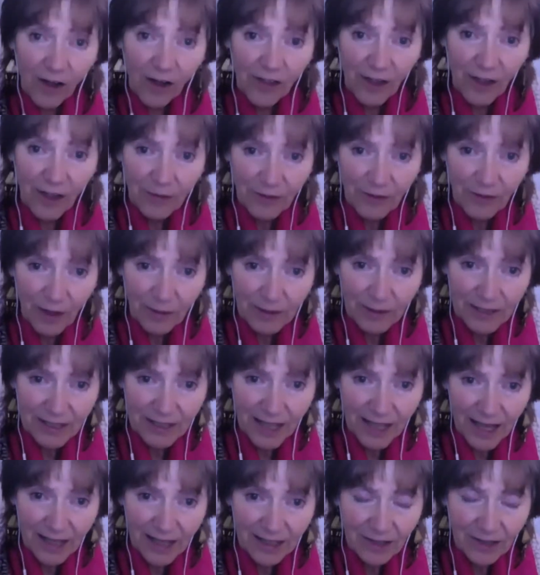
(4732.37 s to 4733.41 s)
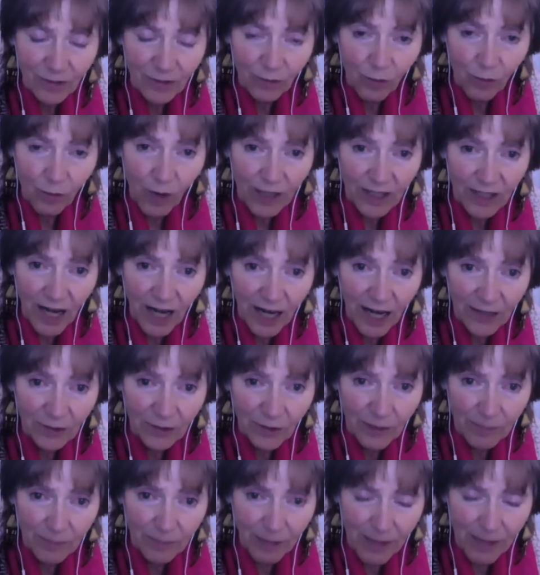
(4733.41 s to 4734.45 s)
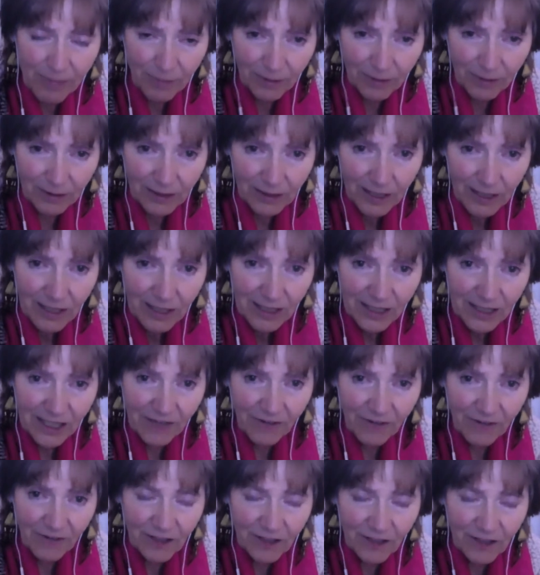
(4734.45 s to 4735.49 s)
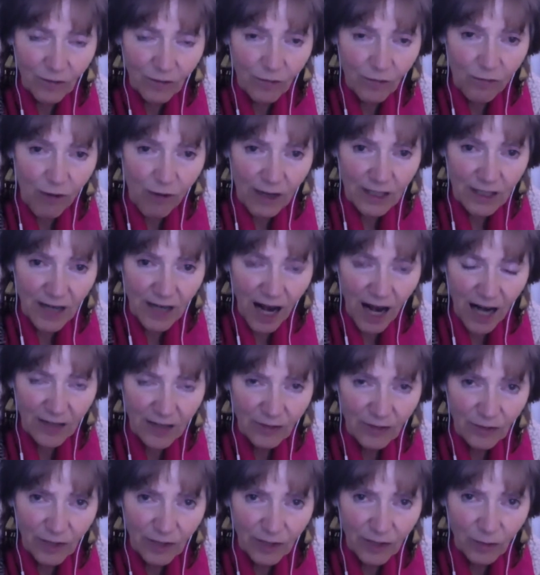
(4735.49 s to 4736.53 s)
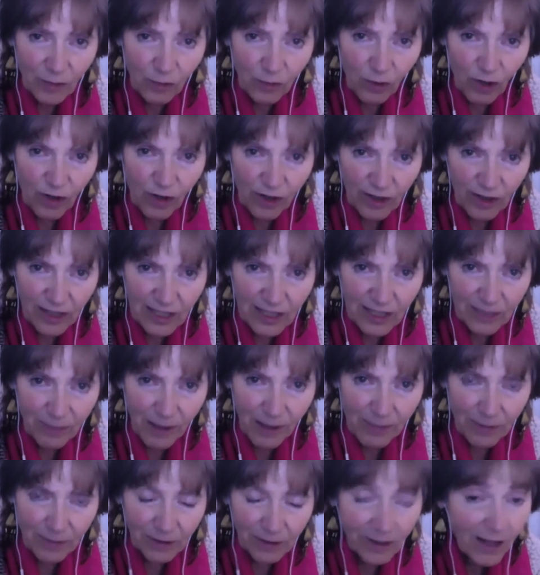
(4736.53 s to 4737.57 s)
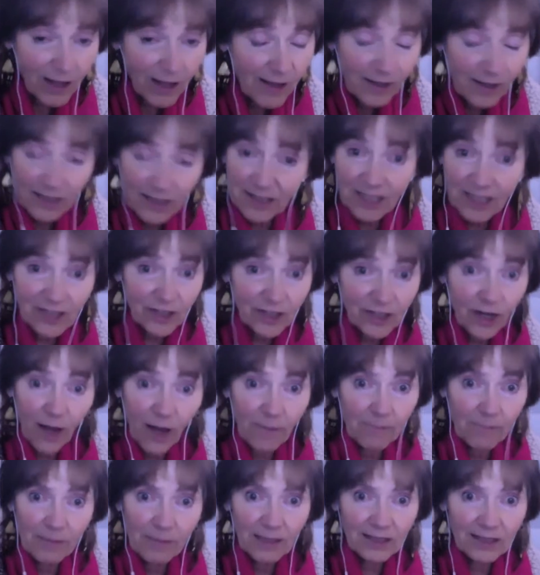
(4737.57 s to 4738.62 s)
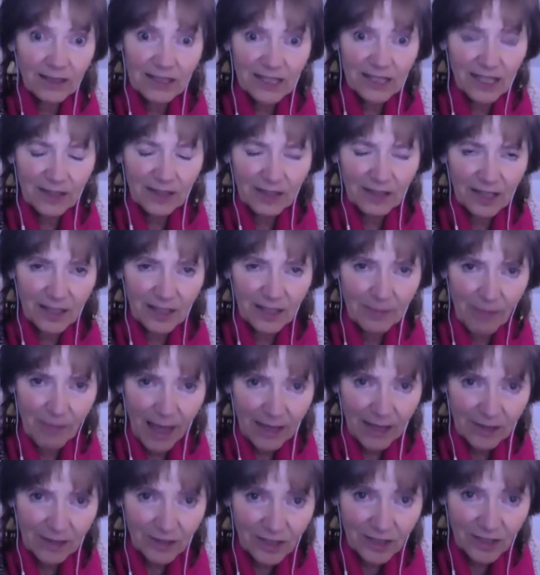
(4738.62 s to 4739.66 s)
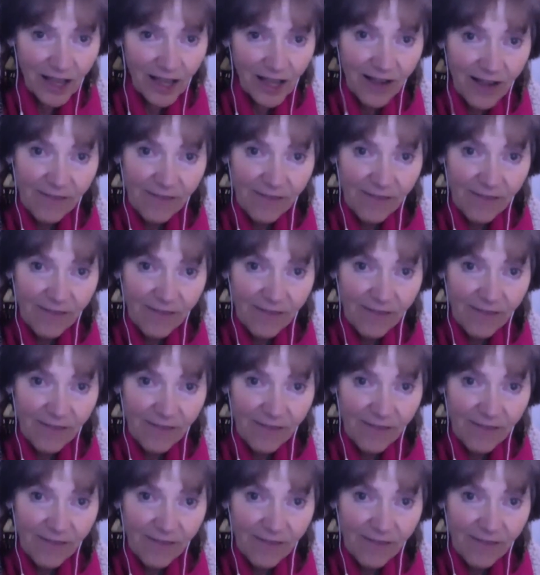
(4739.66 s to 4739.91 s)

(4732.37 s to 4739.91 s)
that they were saying is 100 people. Give us 100 worthless people, because these are not military commanders.